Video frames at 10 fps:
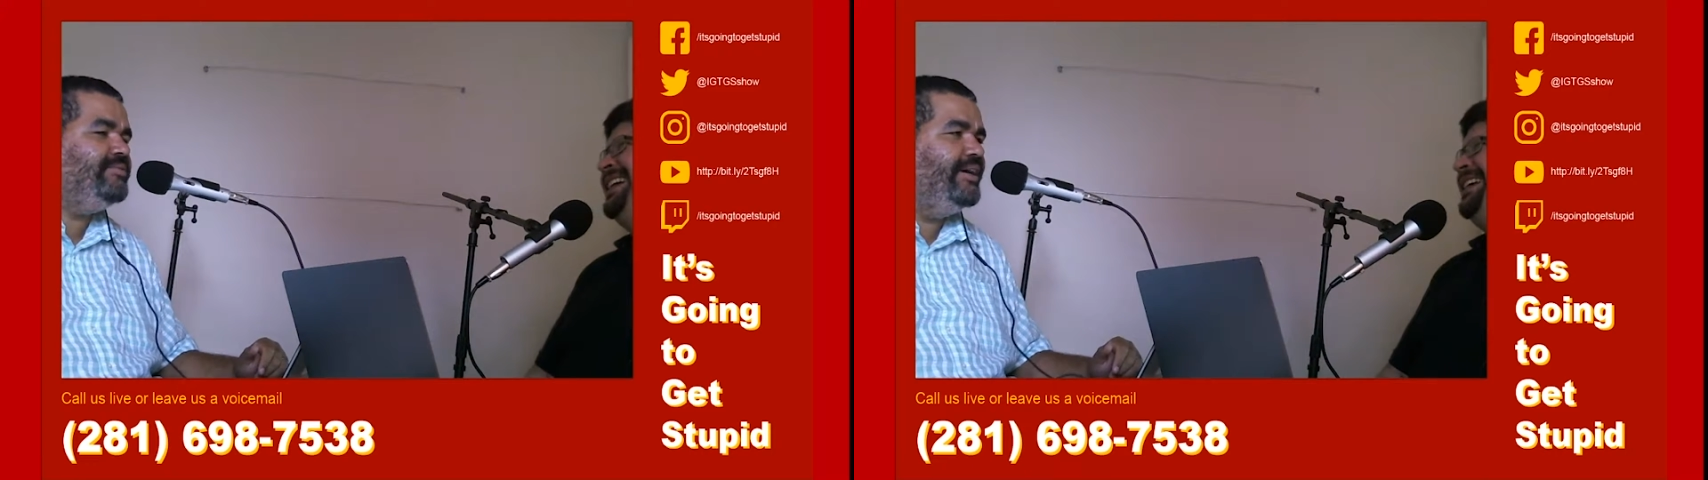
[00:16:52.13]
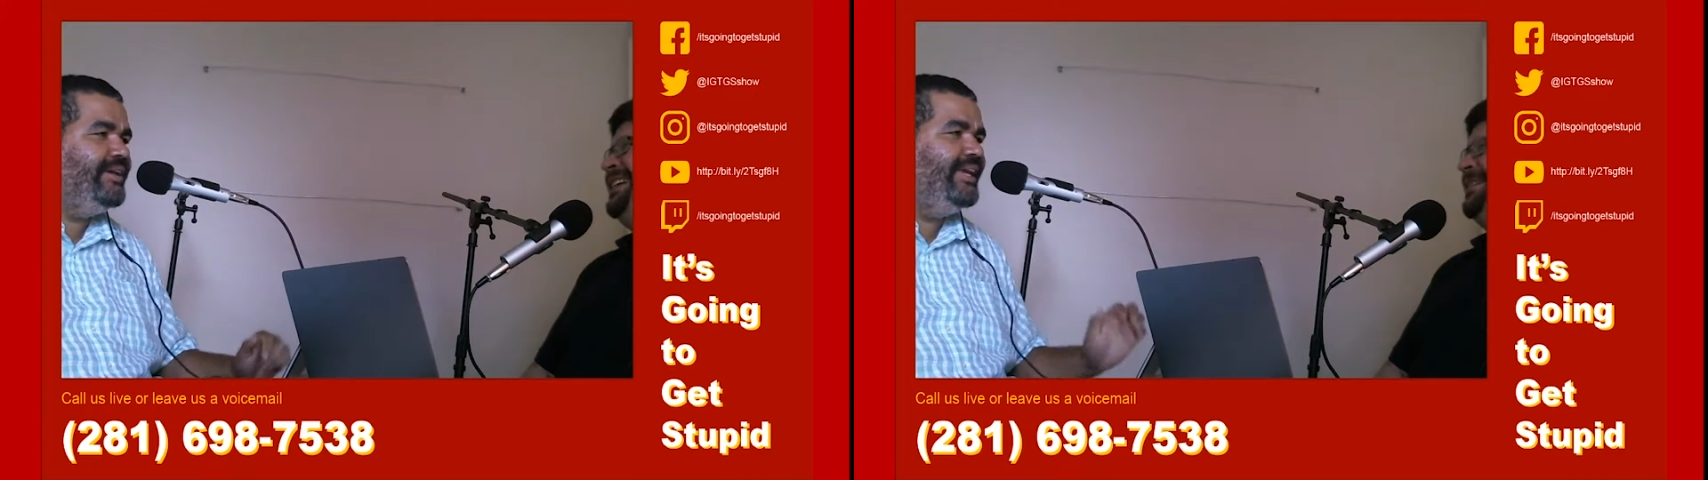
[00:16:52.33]

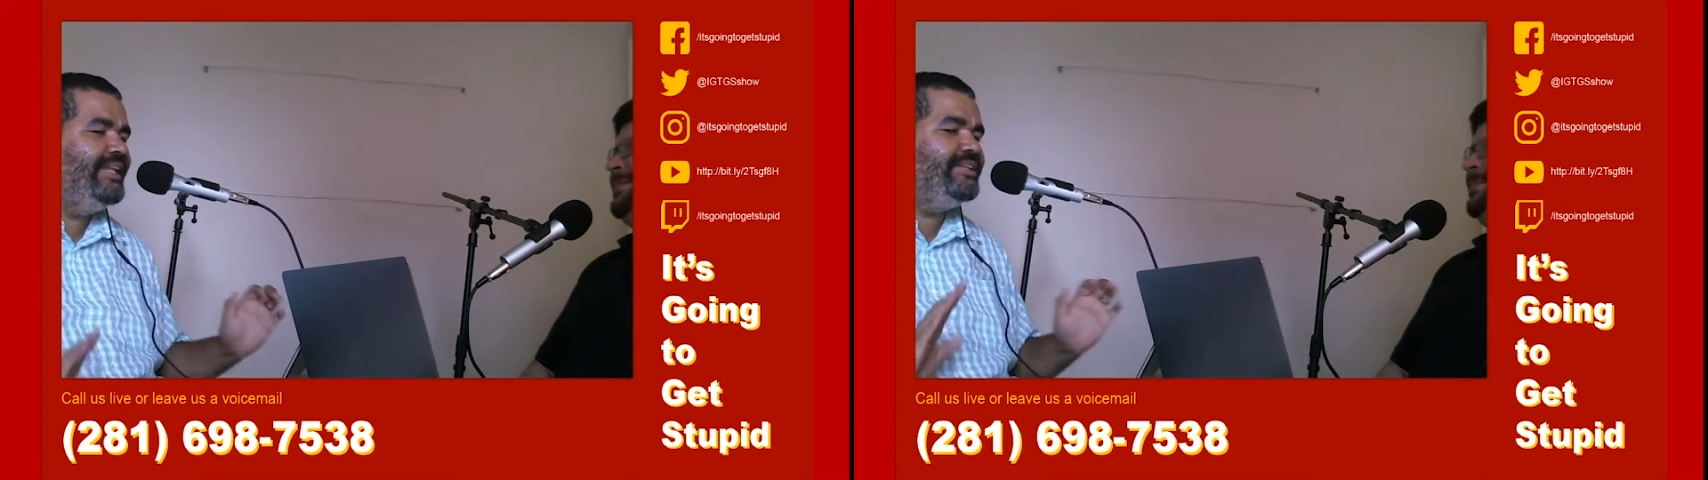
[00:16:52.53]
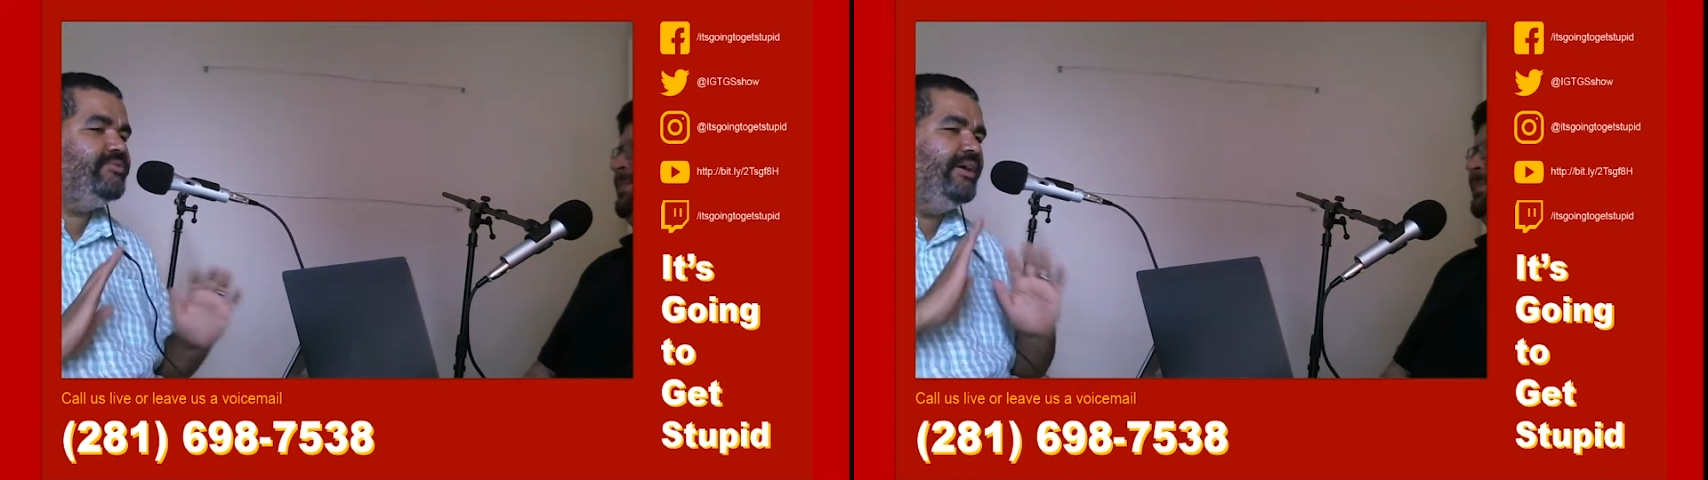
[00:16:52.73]

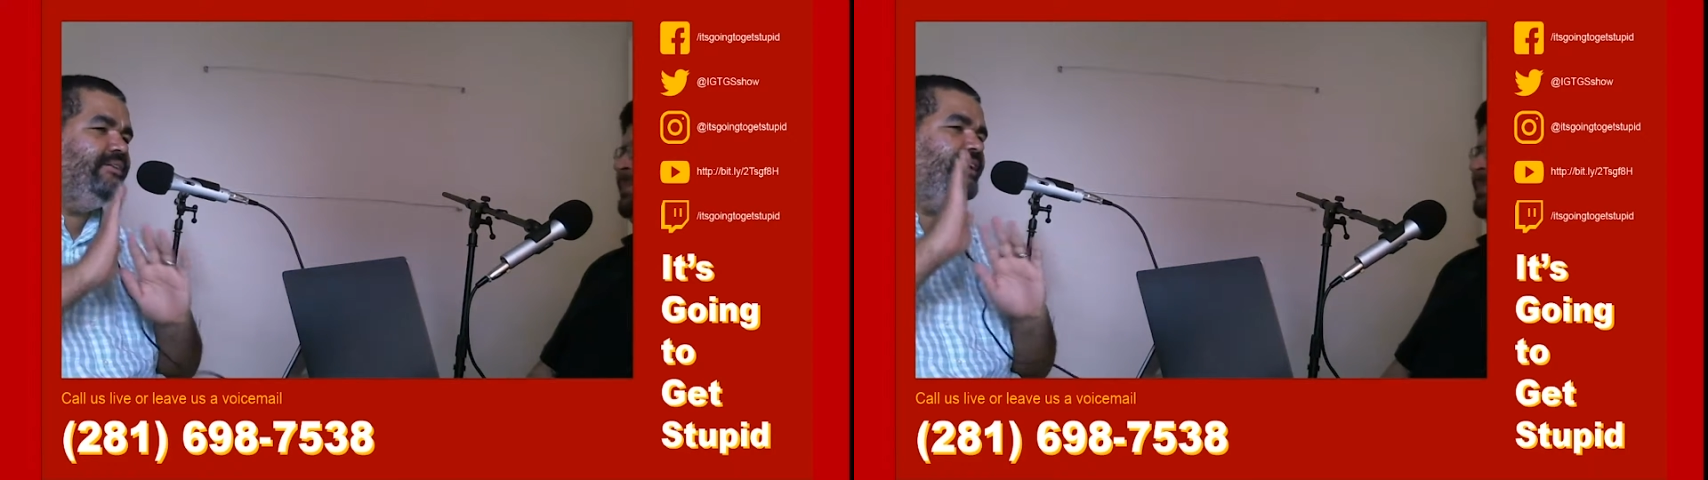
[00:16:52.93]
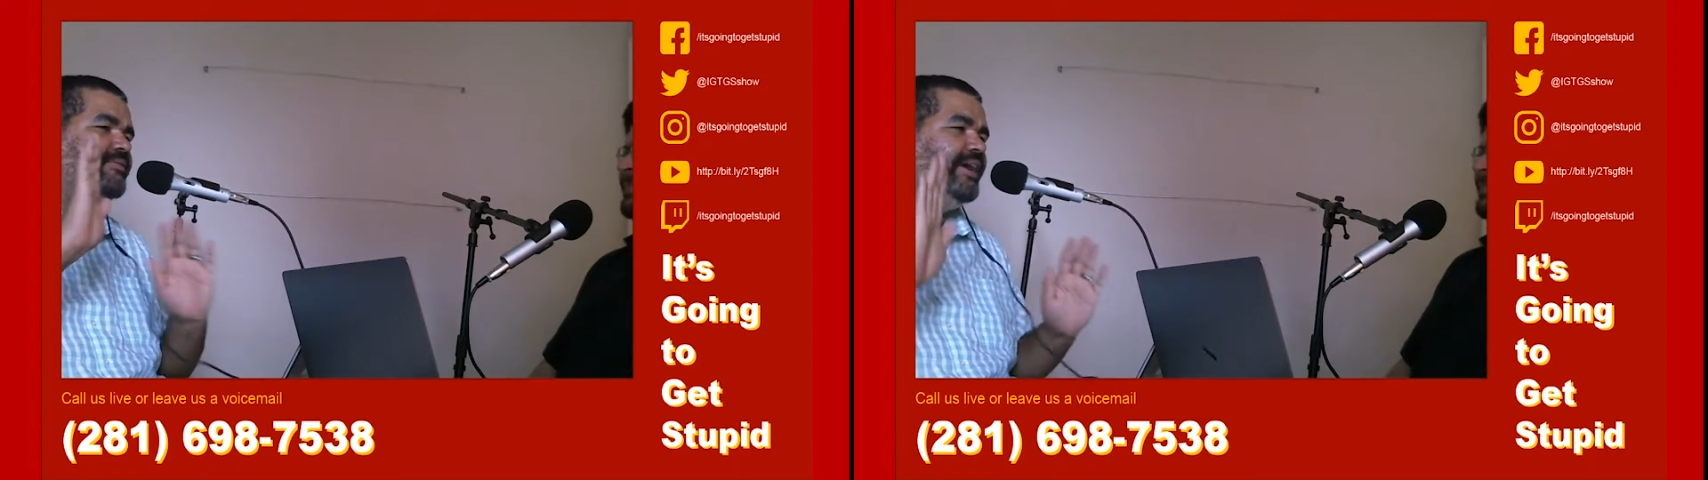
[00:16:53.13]
why I'll
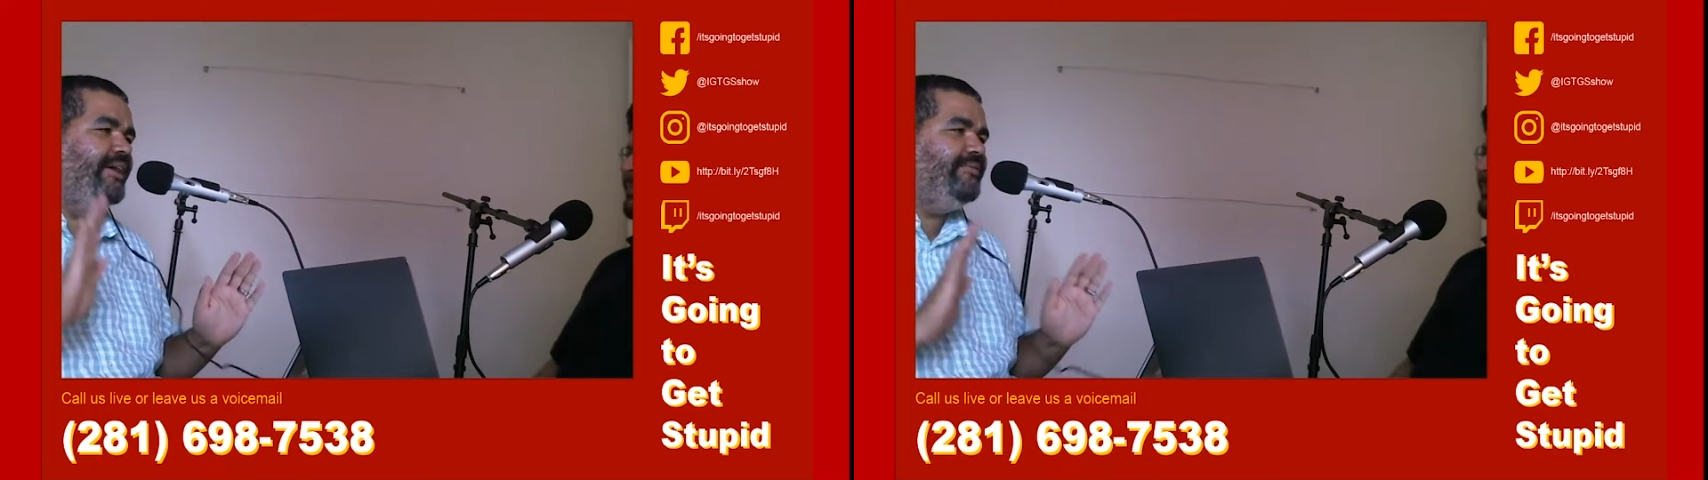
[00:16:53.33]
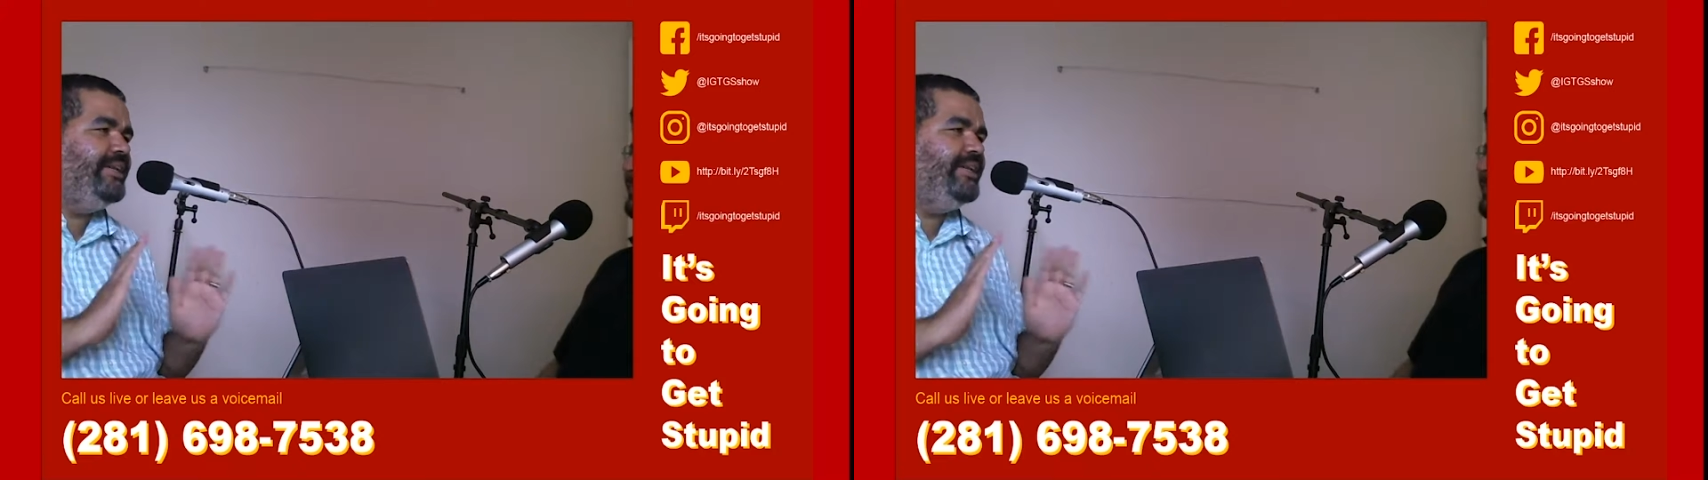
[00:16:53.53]
never have